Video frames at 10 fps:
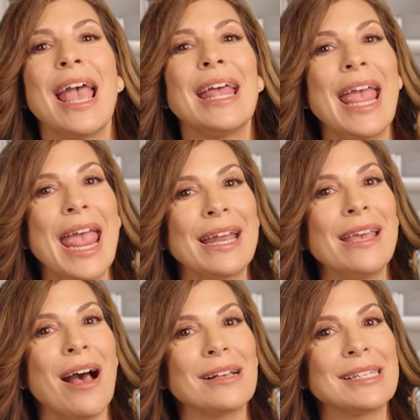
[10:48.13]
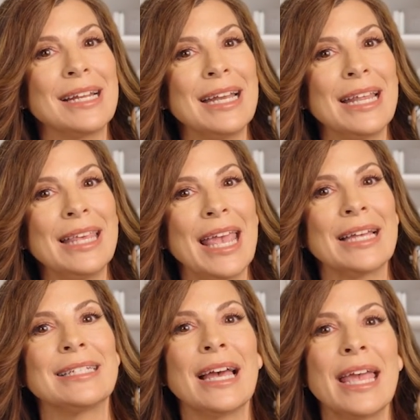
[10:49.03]
an antioxidant in the
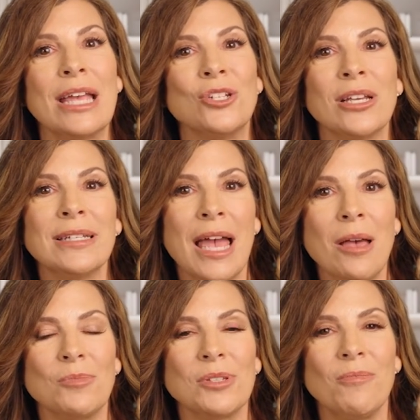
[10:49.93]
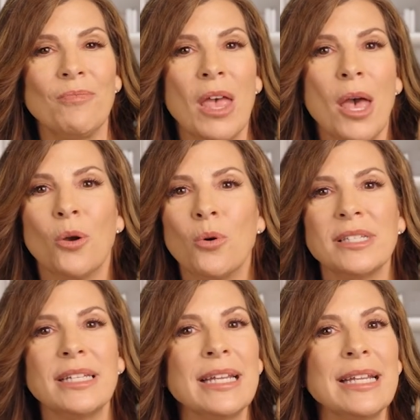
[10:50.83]
anti-aging attempts.
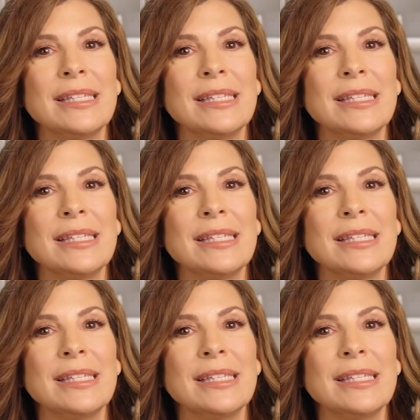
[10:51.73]
Quercetin